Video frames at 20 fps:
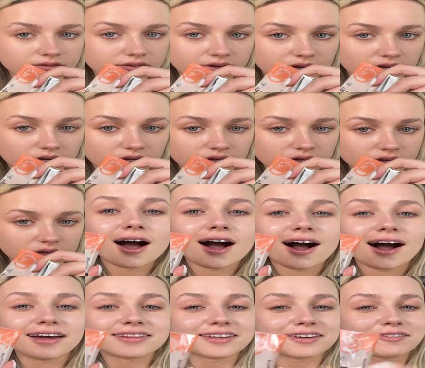I think for this
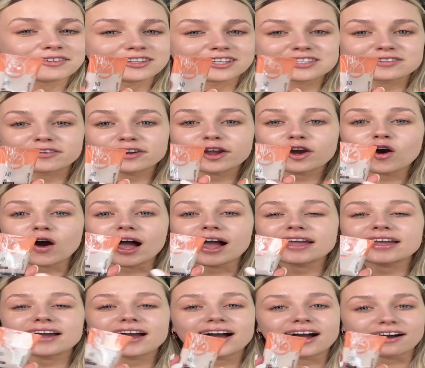video, I have to
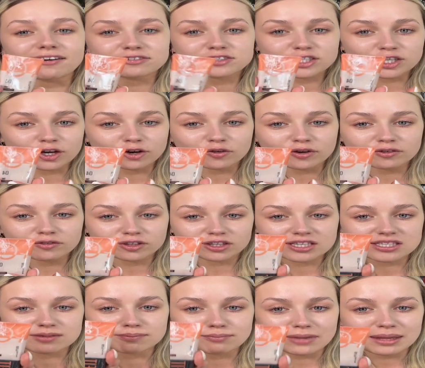go in with this
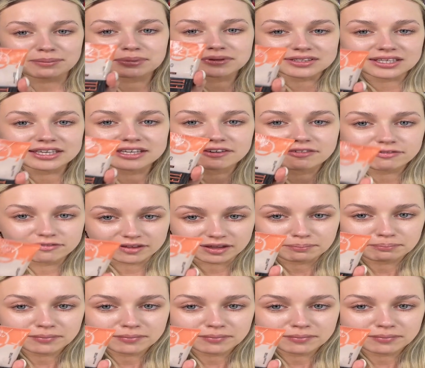Maybelline Fit Me.